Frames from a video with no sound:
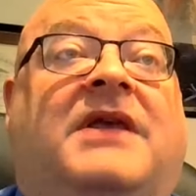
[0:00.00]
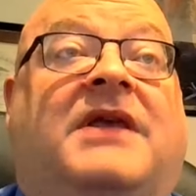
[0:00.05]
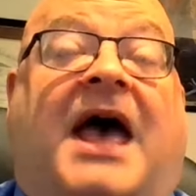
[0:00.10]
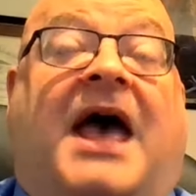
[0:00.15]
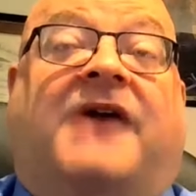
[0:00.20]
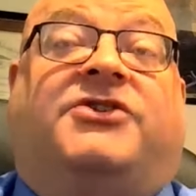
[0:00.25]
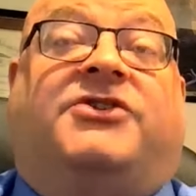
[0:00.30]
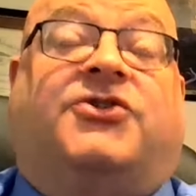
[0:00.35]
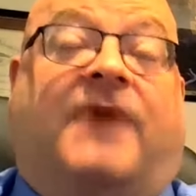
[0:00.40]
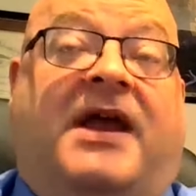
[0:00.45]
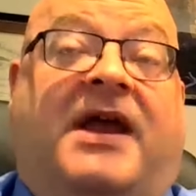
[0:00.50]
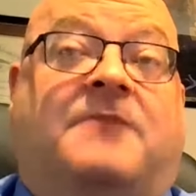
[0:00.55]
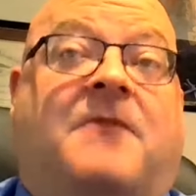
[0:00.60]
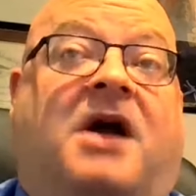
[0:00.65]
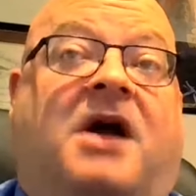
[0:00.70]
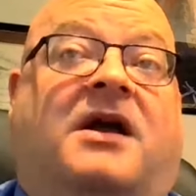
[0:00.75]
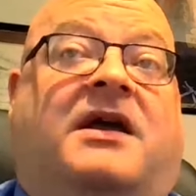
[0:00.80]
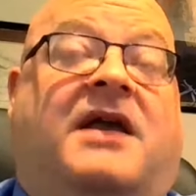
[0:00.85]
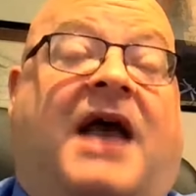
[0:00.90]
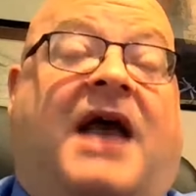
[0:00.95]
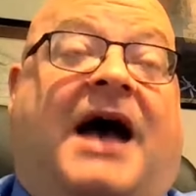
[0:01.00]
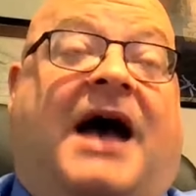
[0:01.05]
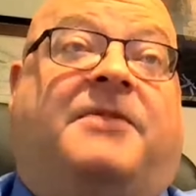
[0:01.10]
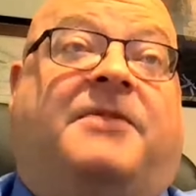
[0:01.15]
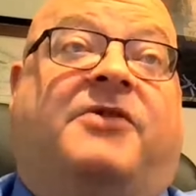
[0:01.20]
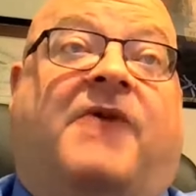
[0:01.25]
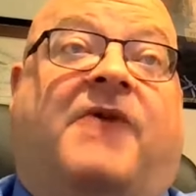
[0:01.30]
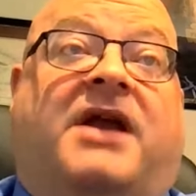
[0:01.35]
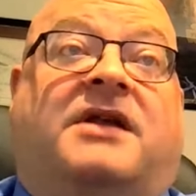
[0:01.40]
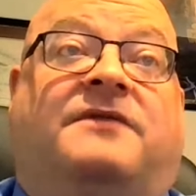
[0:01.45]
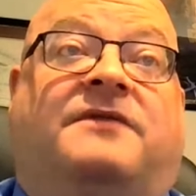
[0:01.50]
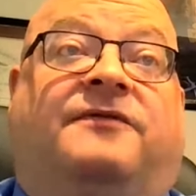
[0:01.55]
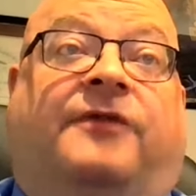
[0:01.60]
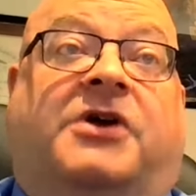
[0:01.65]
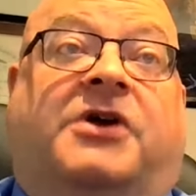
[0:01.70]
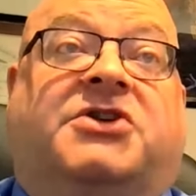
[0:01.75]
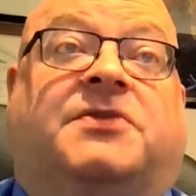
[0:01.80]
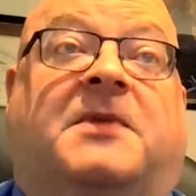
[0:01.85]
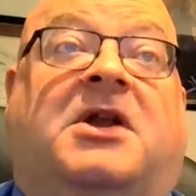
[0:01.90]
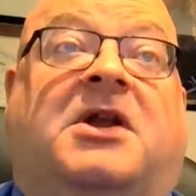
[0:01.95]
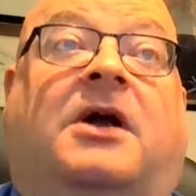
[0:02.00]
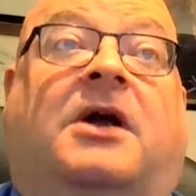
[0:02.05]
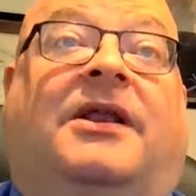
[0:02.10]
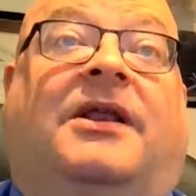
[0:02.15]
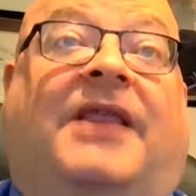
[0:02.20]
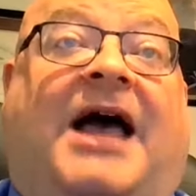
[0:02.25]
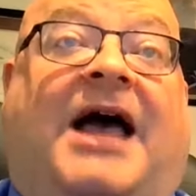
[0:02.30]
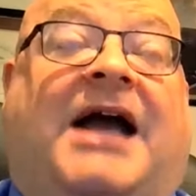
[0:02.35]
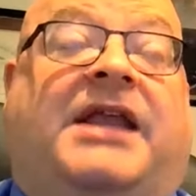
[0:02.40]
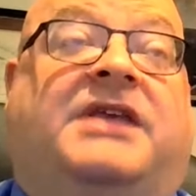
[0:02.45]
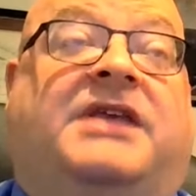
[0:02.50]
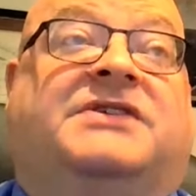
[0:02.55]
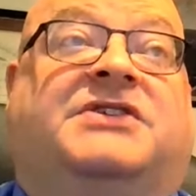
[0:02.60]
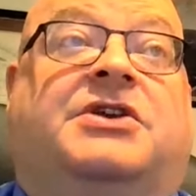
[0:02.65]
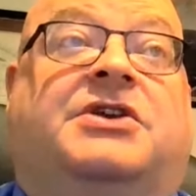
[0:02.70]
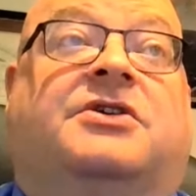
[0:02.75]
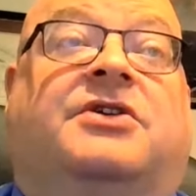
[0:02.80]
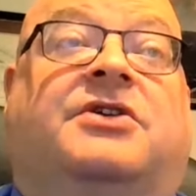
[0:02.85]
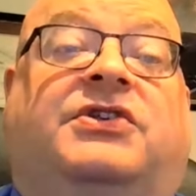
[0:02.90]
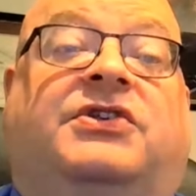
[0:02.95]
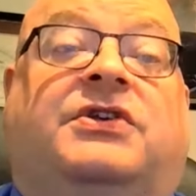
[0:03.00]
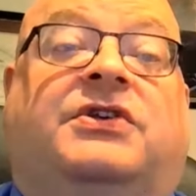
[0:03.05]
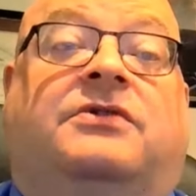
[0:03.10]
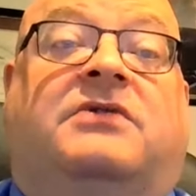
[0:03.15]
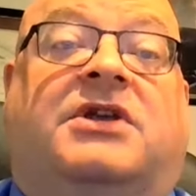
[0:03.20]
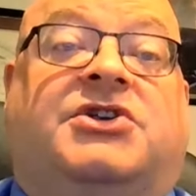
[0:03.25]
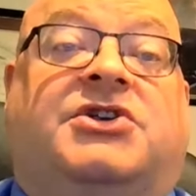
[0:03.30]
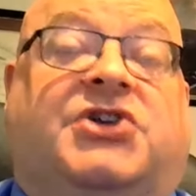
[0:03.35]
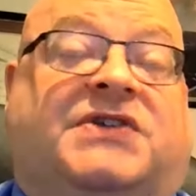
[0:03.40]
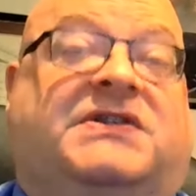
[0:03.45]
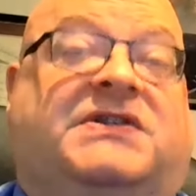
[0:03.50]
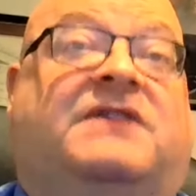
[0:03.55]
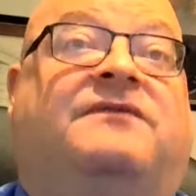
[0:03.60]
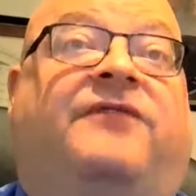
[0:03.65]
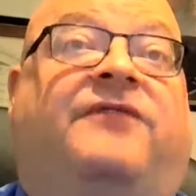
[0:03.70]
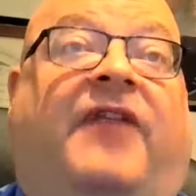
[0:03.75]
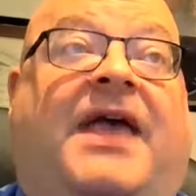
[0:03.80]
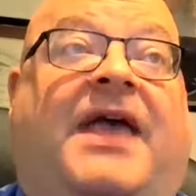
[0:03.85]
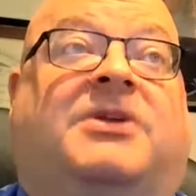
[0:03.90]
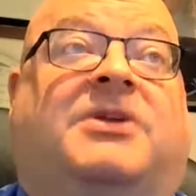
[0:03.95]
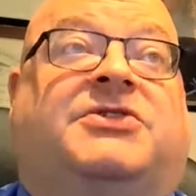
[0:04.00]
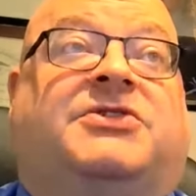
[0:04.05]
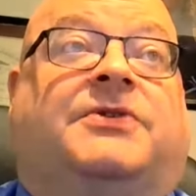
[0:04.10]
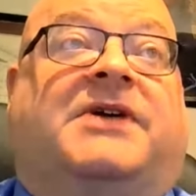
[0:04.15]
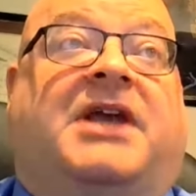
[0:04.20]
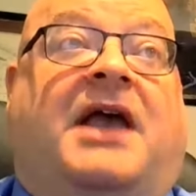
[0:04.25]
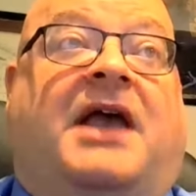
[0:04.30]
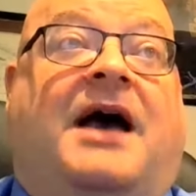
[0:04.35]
Yeah, trademark and copyright infringement are a lot easier to do than just inflammatory